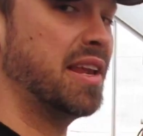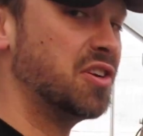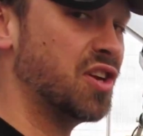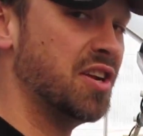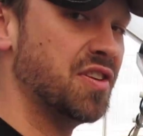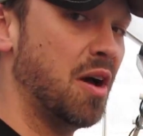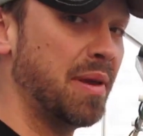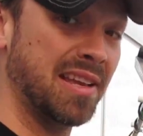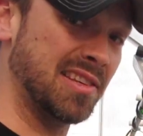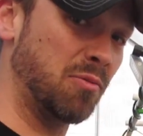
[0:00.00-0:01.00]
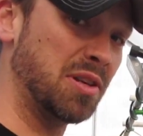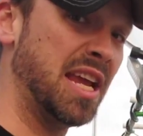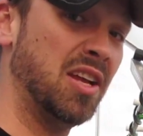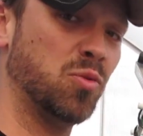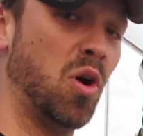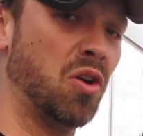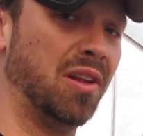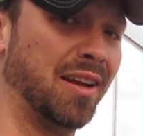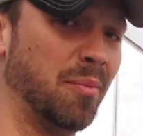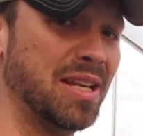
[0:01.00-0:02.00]
going to change out because it retains water a
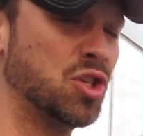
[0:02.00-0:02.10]
little bit